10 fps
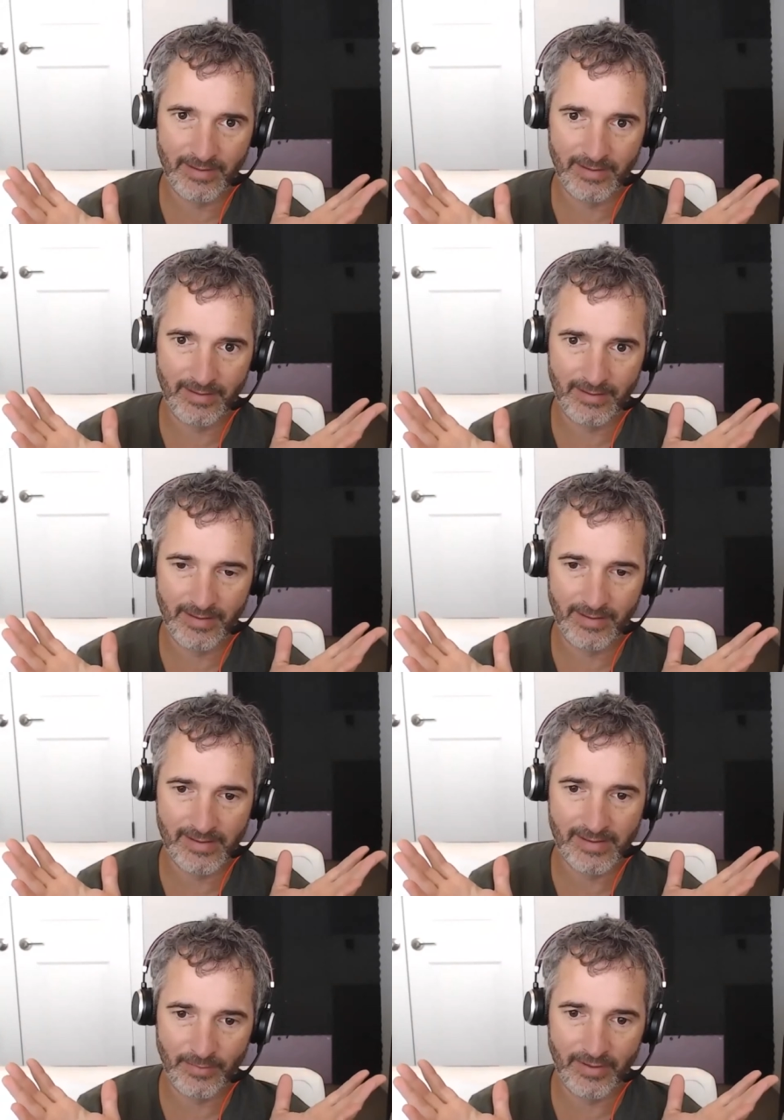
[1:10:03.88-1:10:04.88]
and
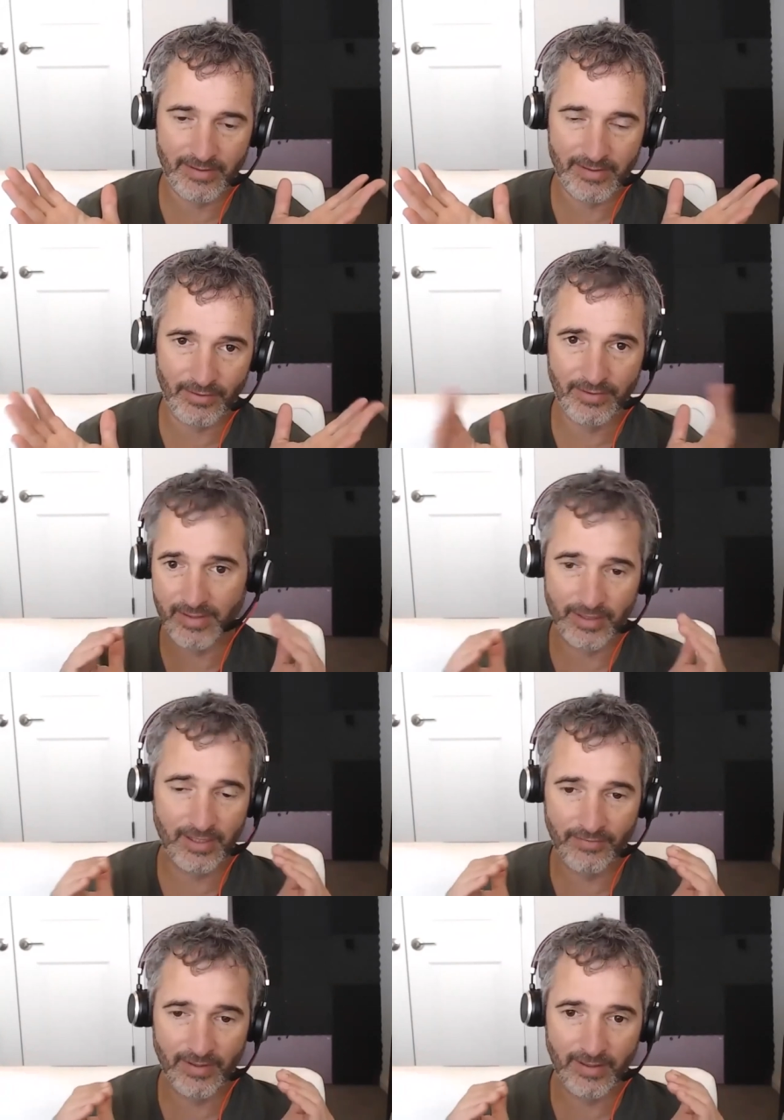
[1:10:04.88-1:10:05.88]
unless someone else told you, because
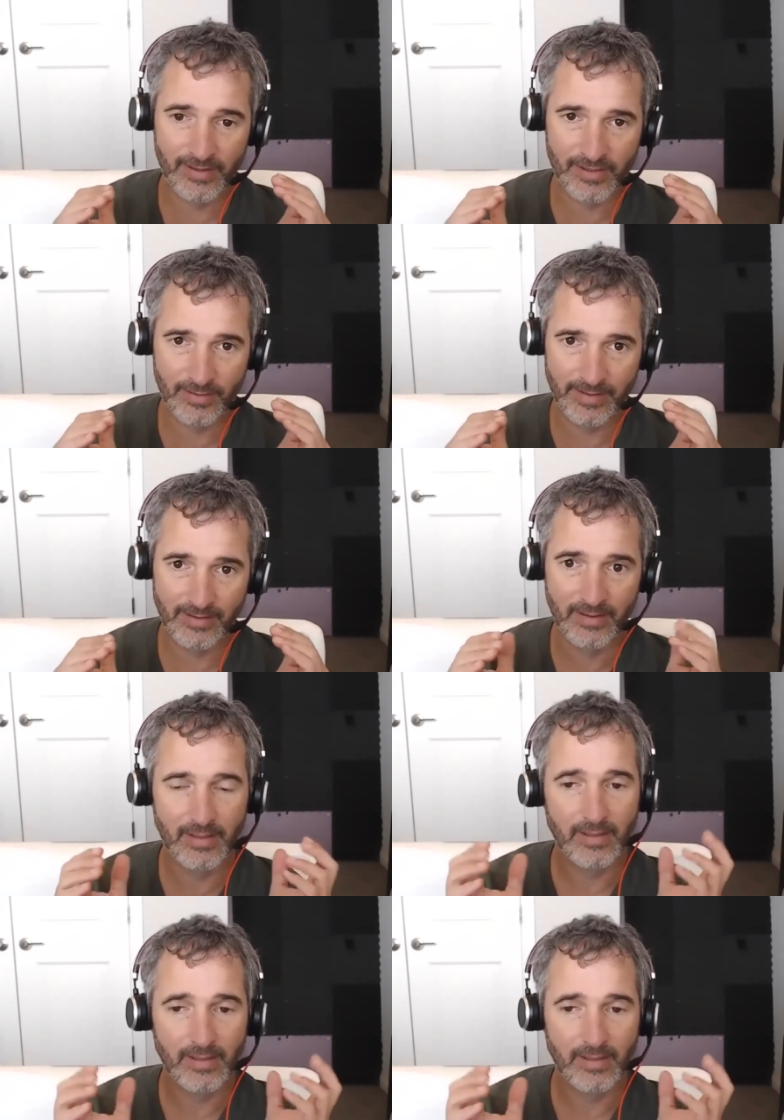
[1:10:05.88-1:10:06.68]
she's very unassuming.